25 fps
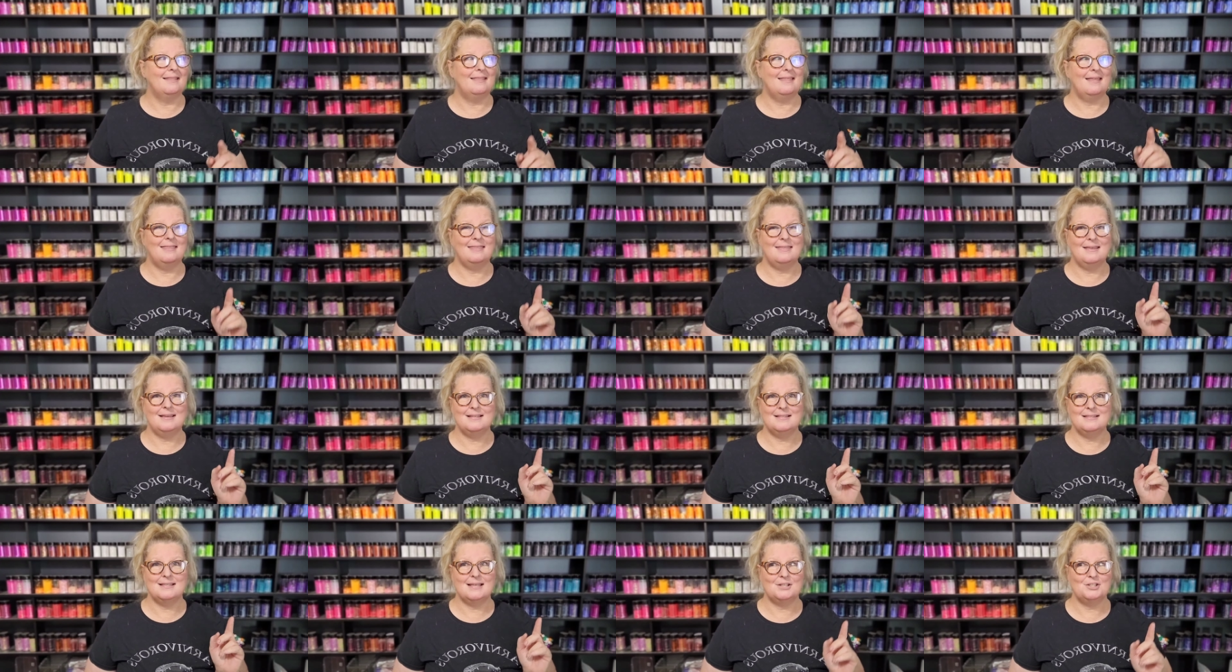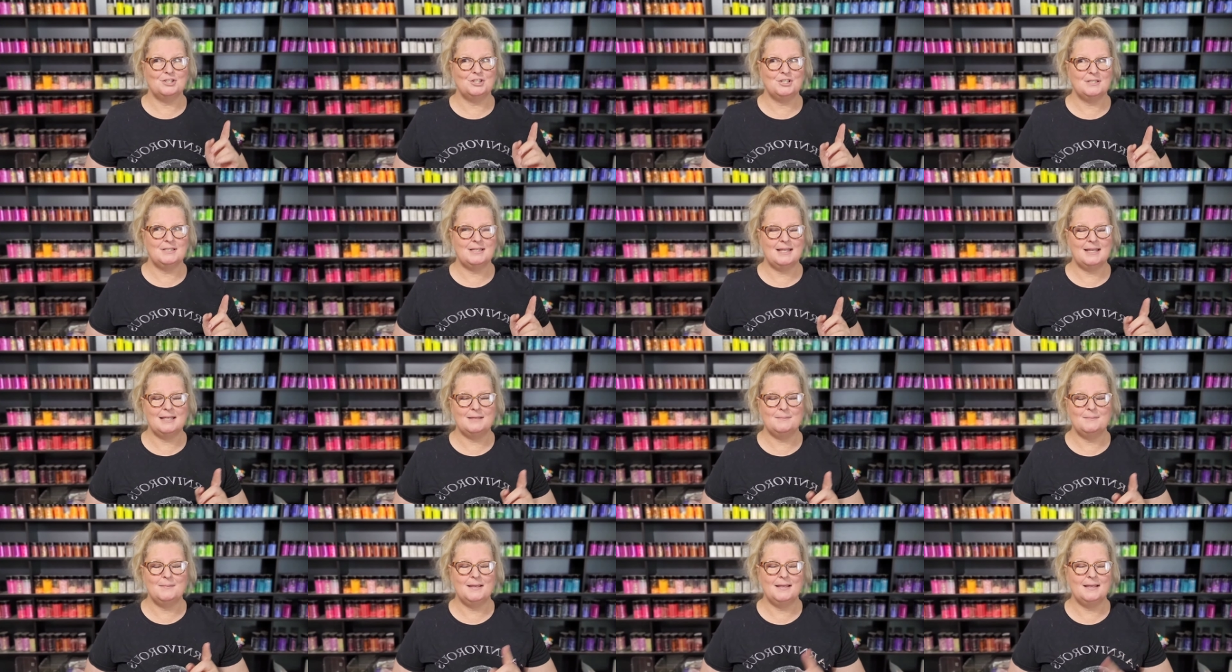The things that should
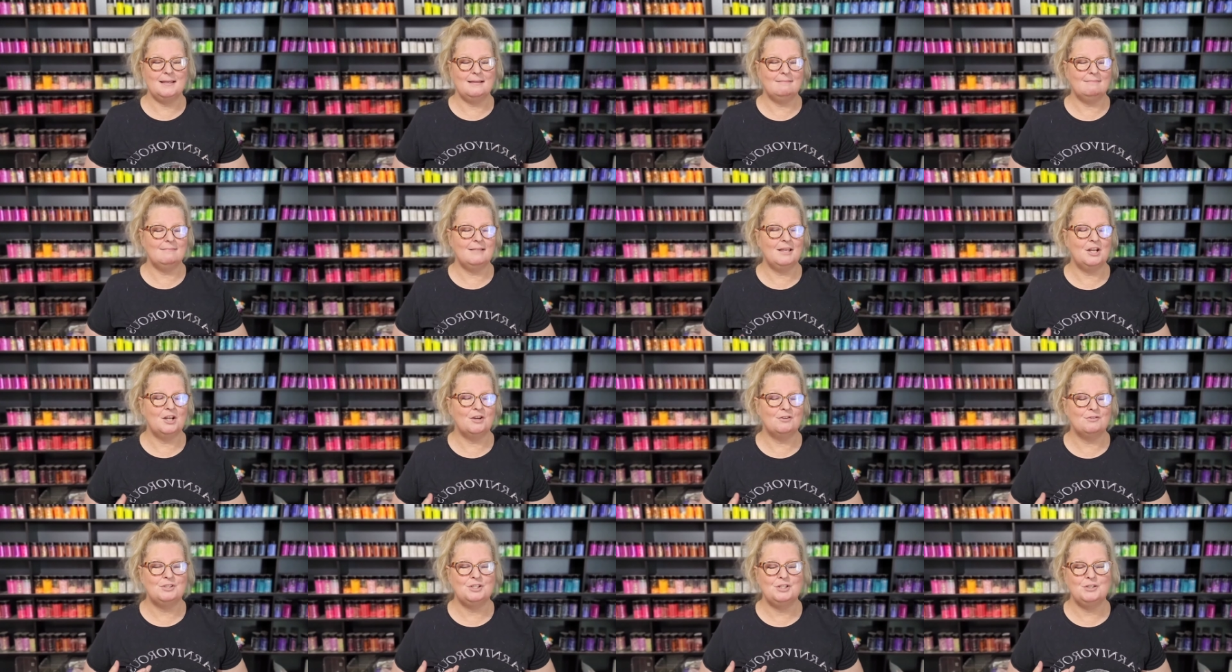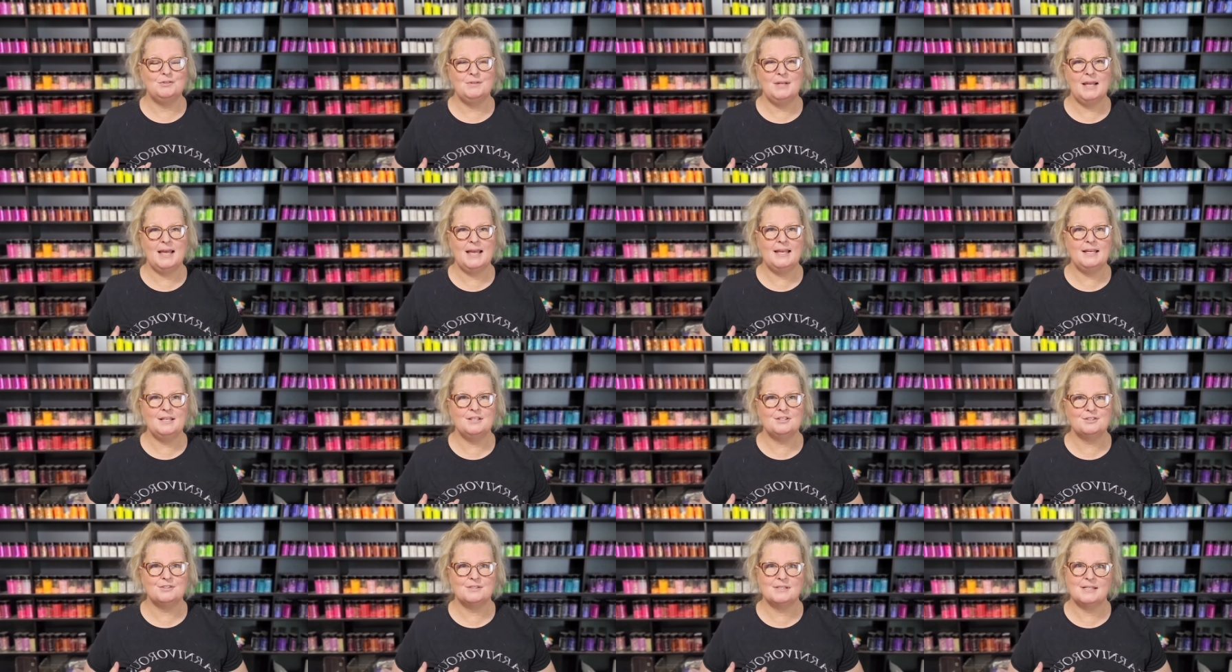take me, you know, 2
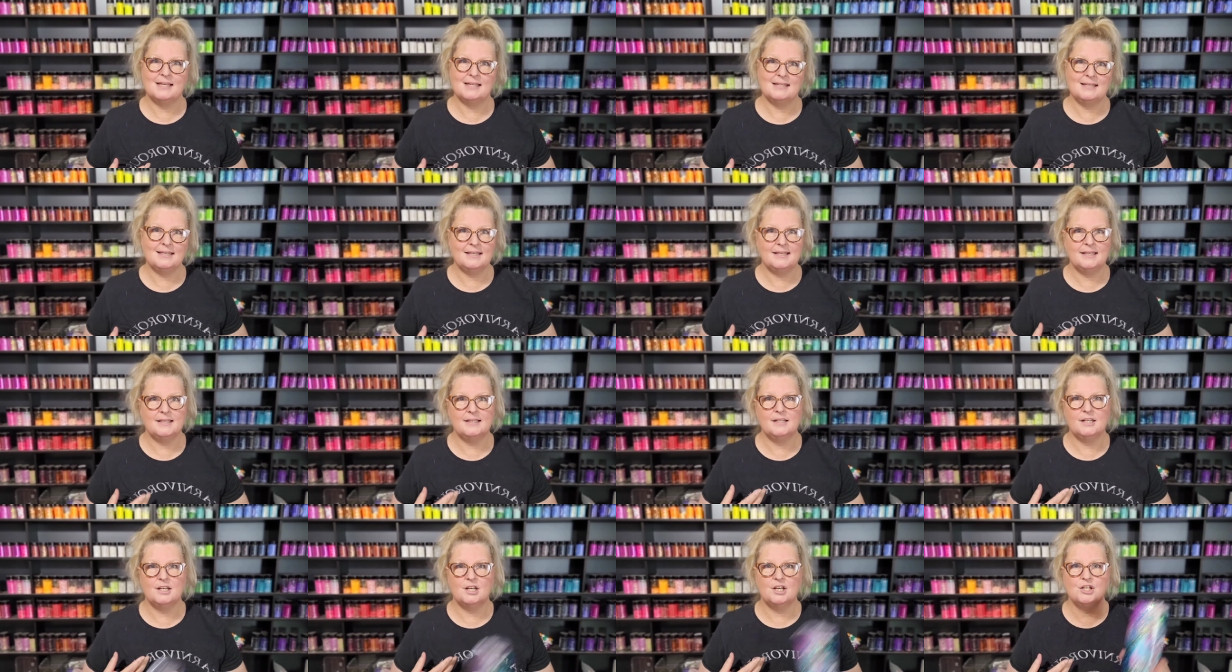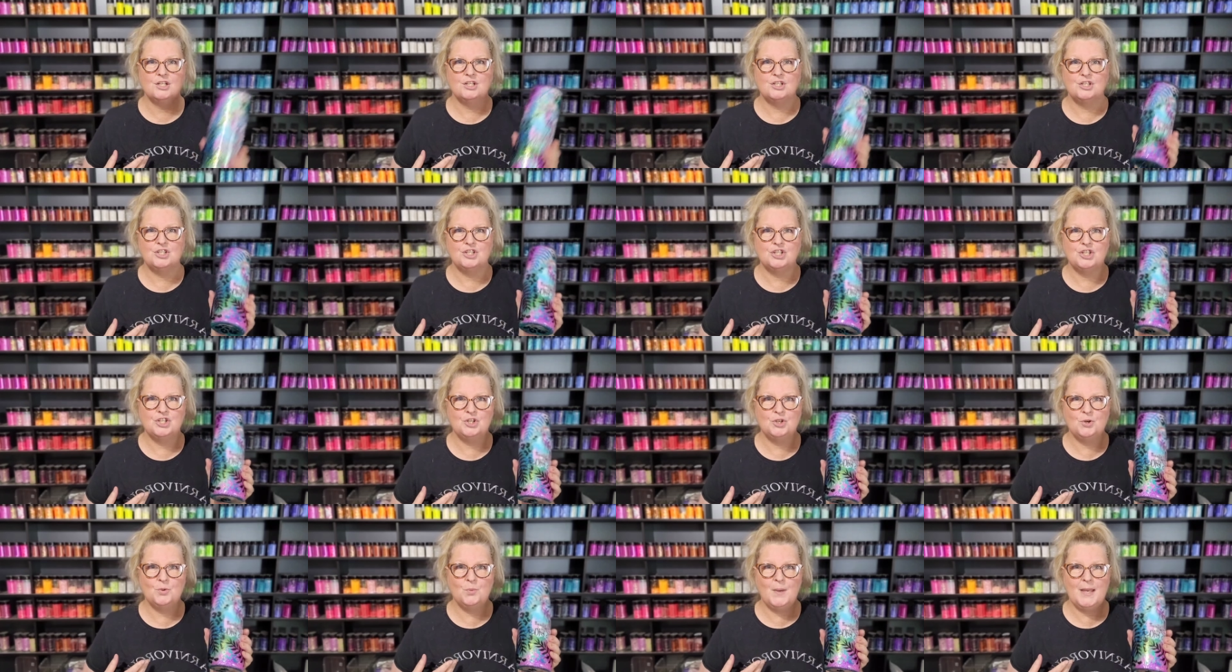days are taking
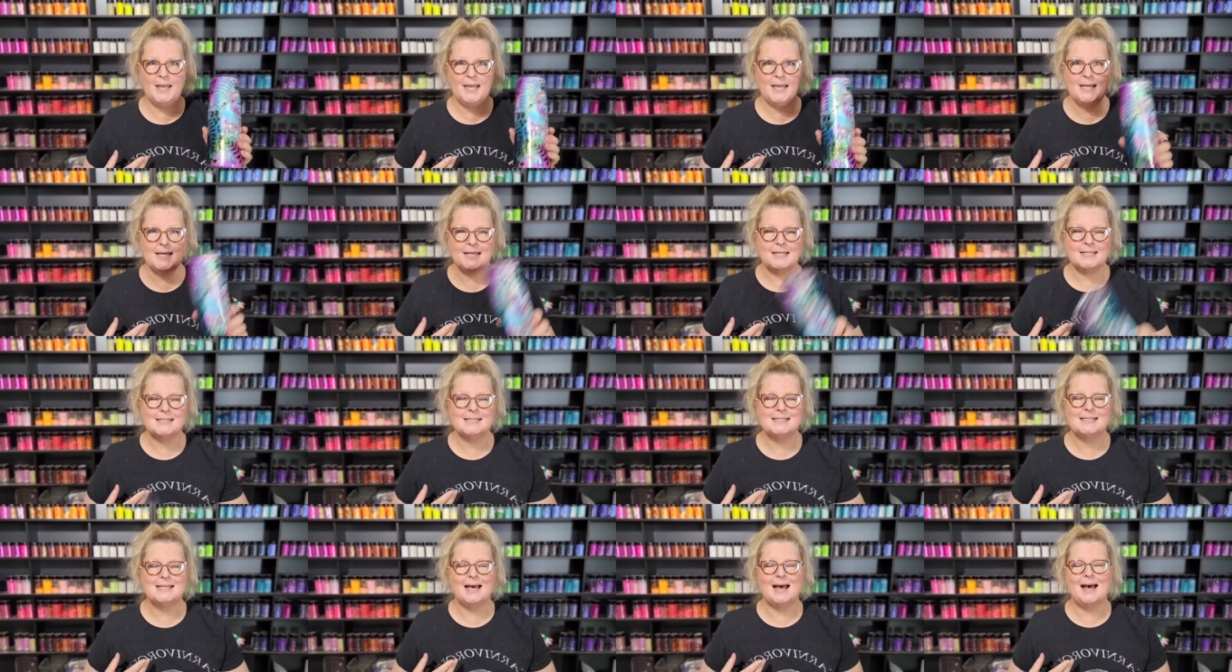2 weeks.